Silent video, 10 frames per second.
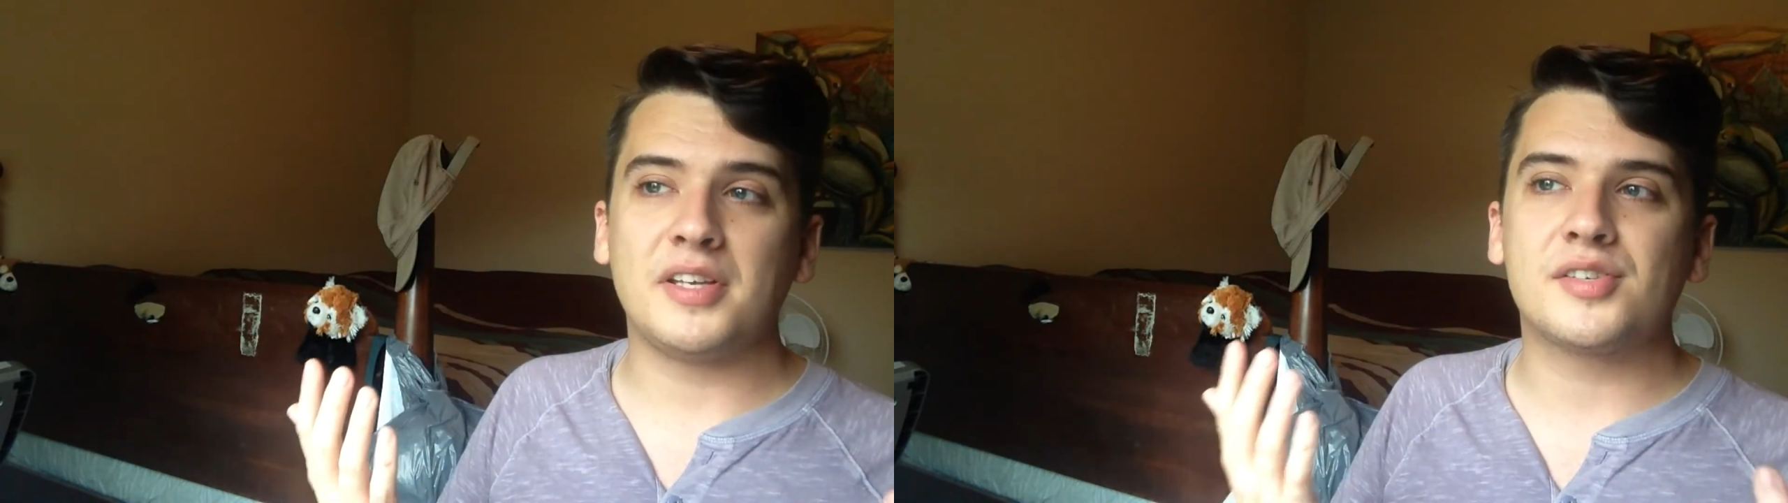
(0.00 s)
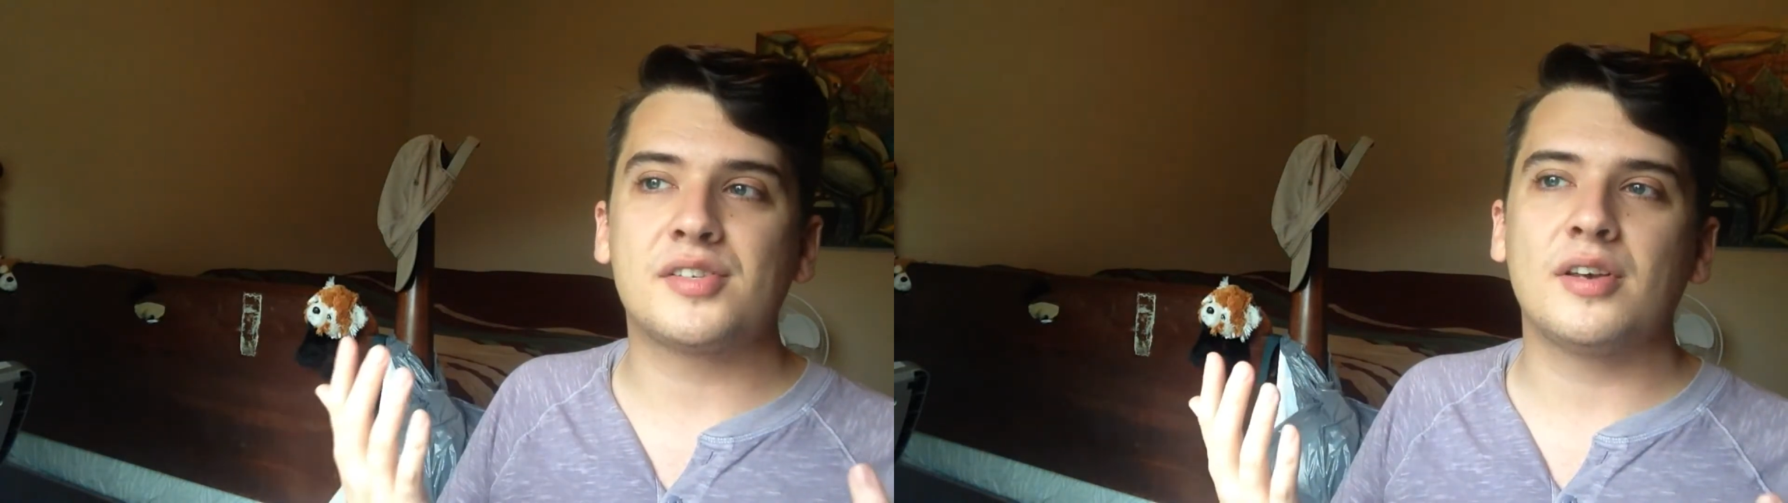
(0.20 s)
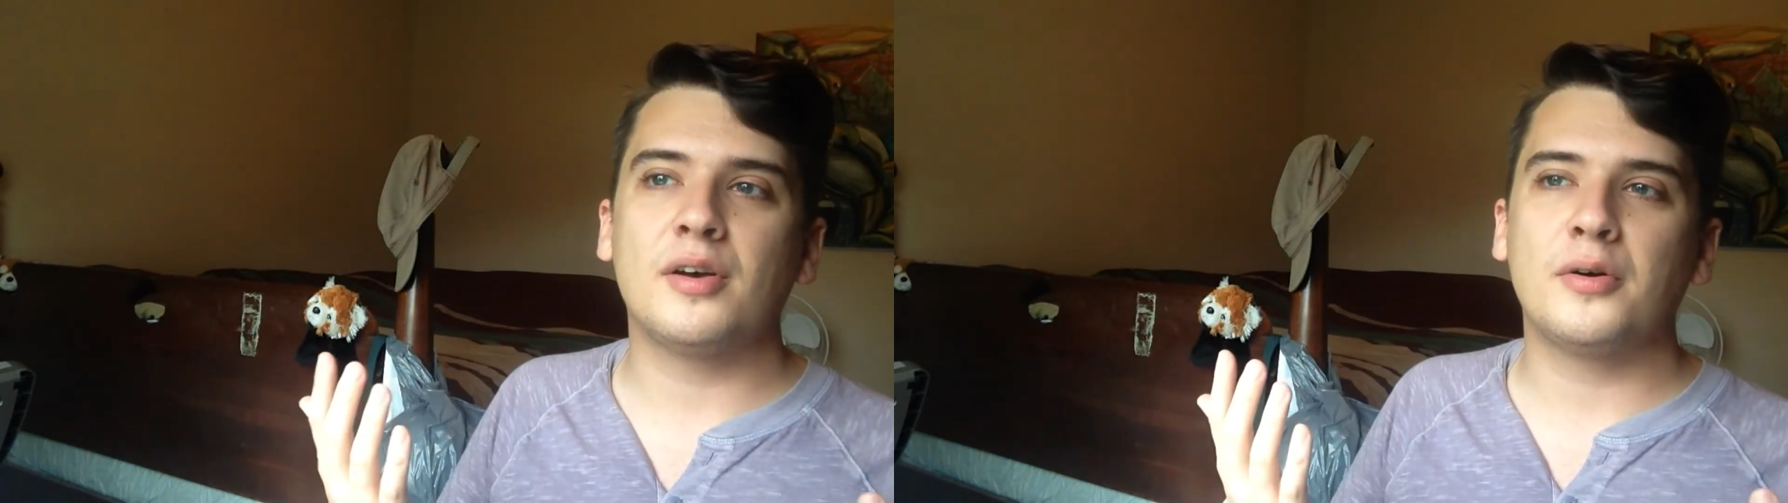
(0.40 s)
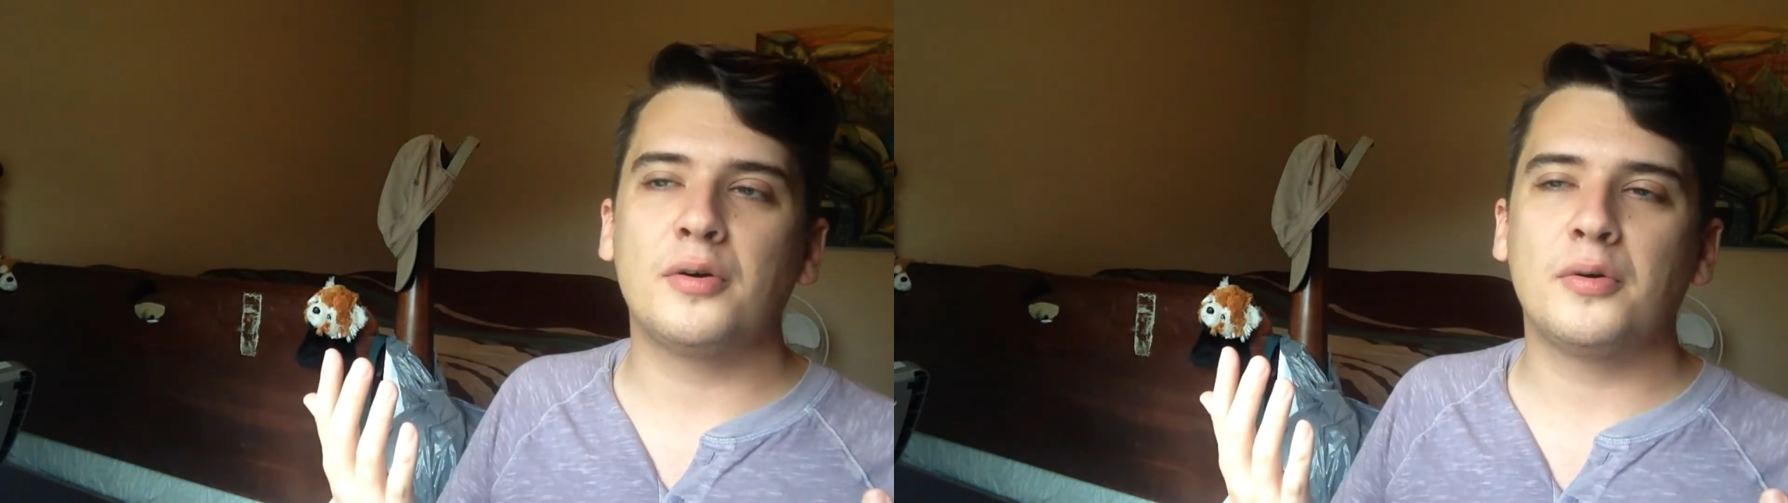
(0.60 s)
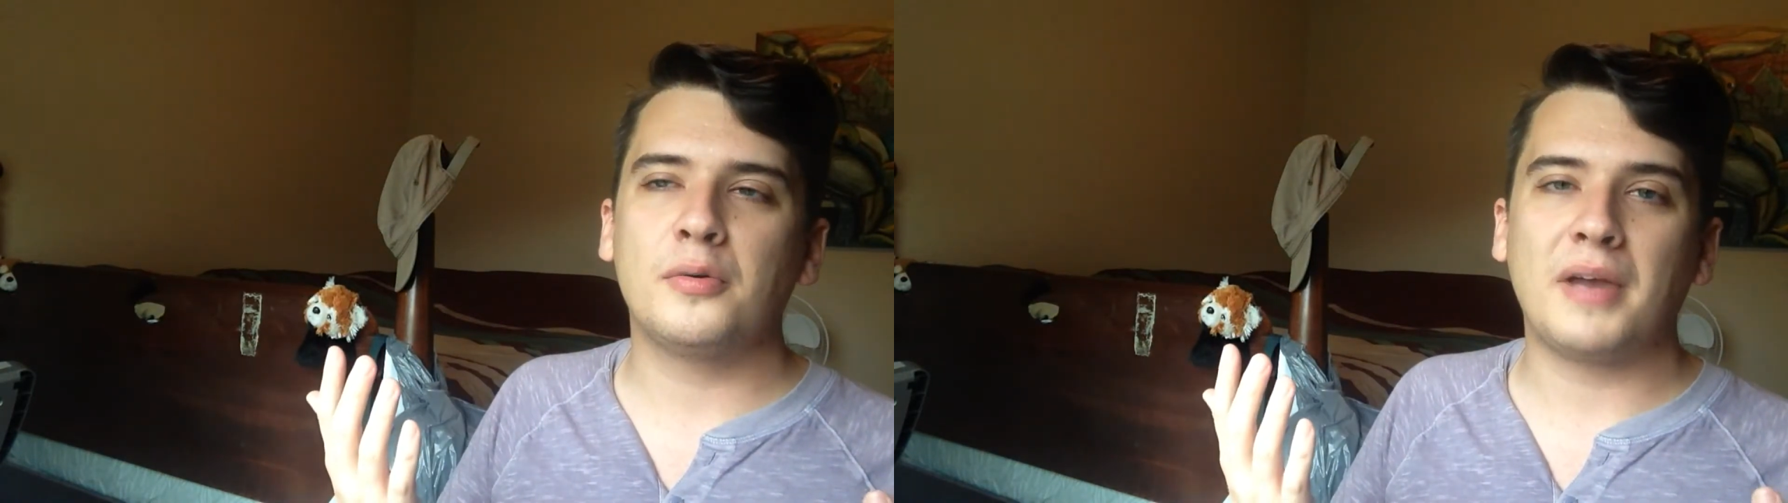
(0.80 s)

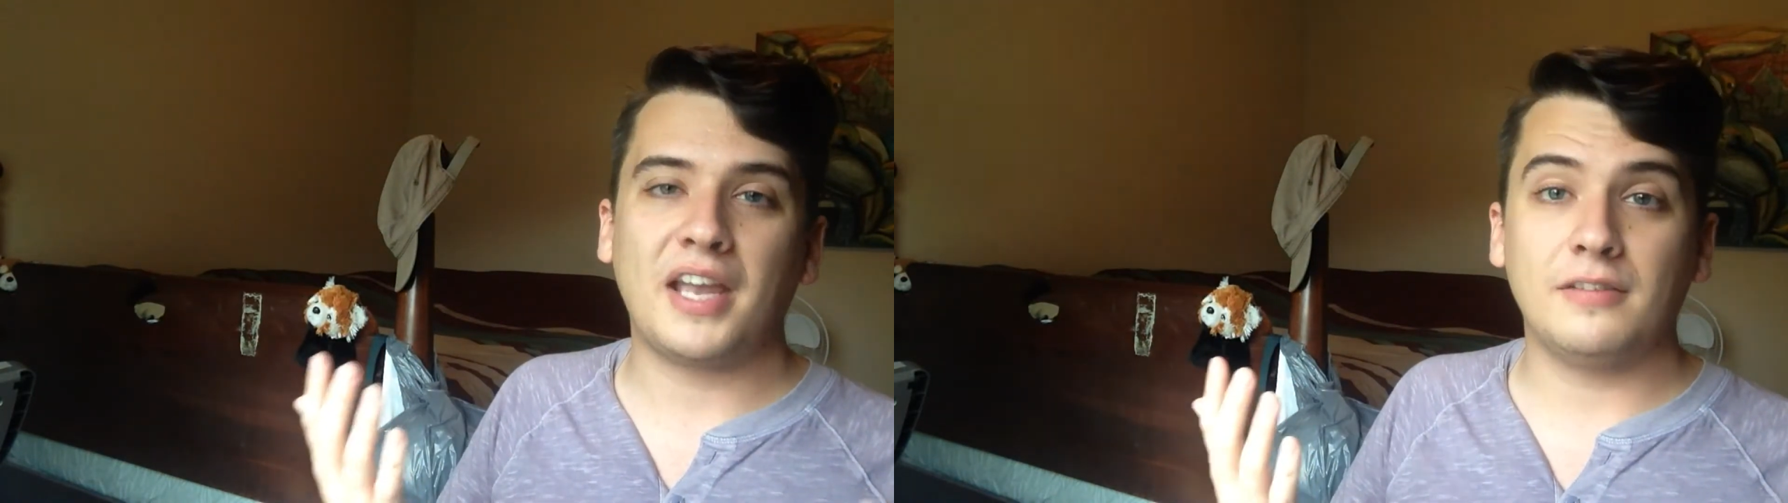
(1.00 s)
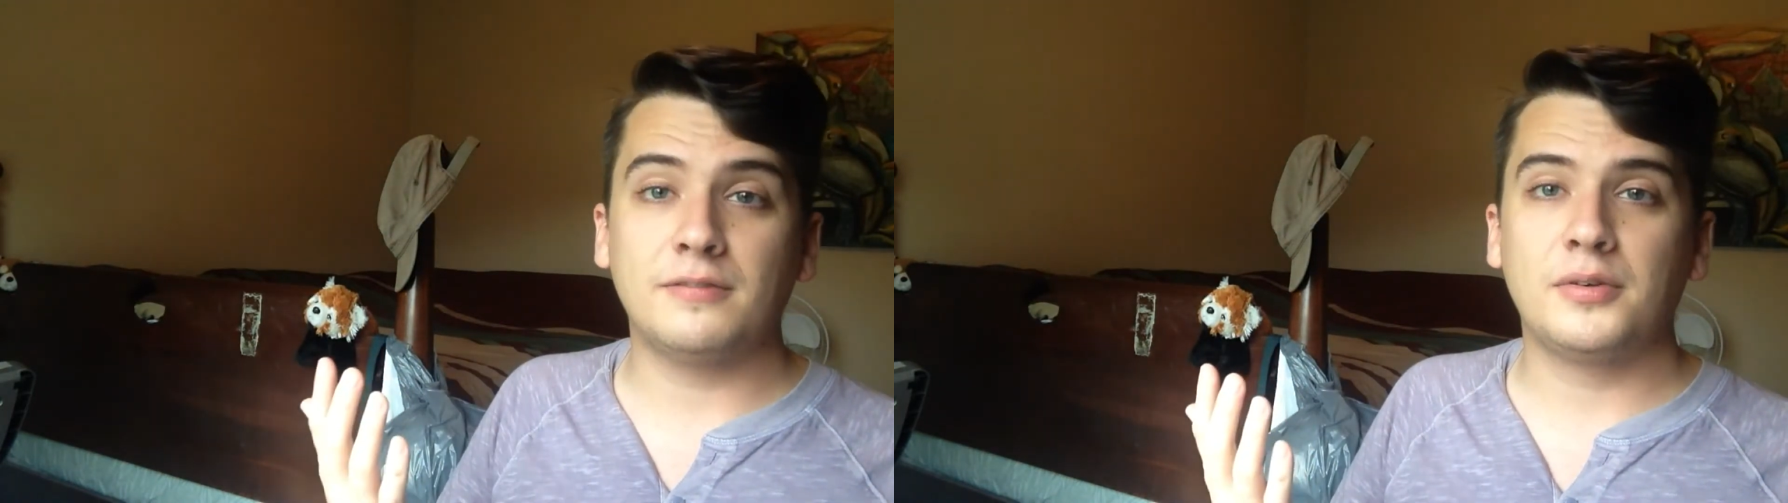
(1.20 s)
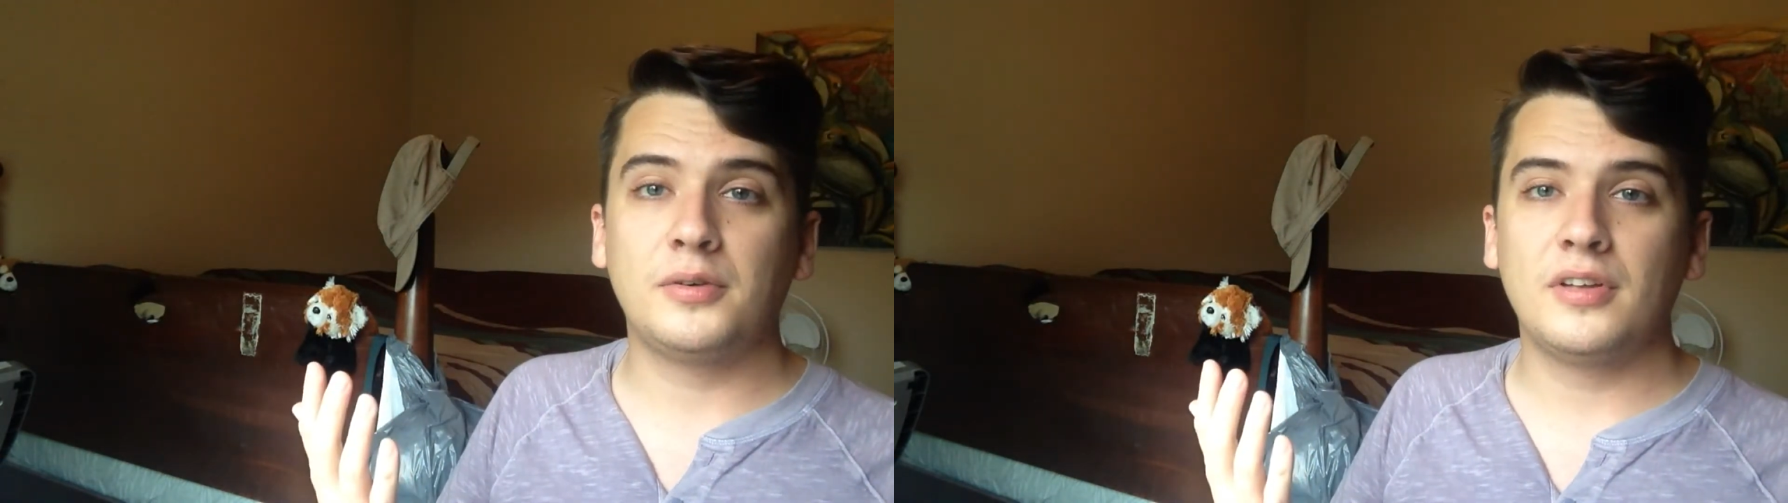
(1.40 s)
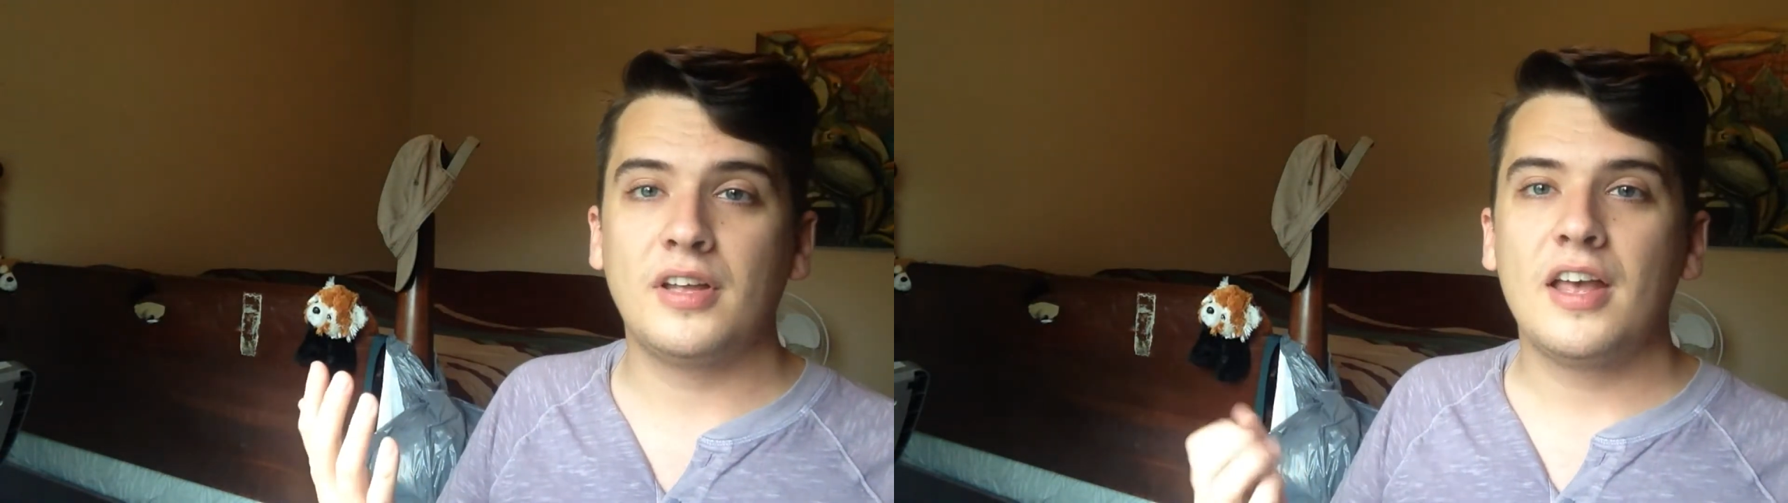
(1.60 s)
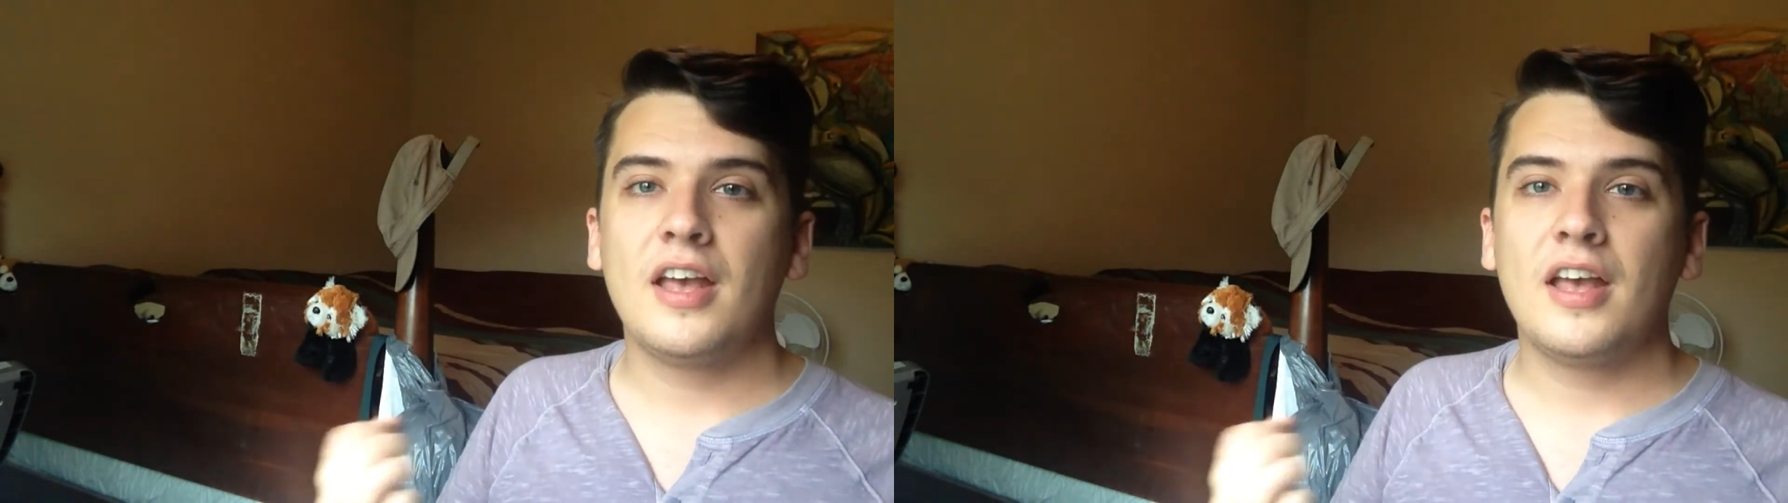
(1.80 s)
so painful